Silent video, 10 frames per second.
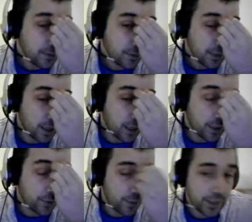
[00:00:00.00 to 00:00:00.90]
And I
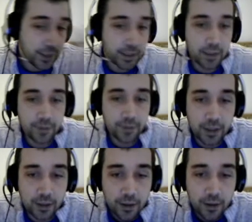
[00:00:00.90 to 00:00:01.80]
don't want to waste any of
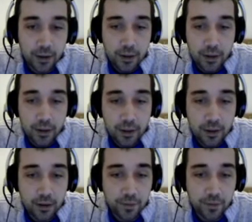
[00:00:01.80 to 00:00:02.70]

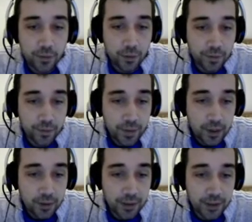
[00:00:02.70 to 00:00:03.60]
the fuel.
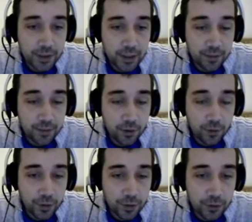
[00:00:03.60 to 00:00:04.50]
So as you can see, I've got
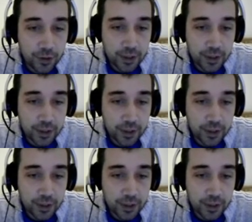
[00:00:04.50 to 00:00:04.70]
almost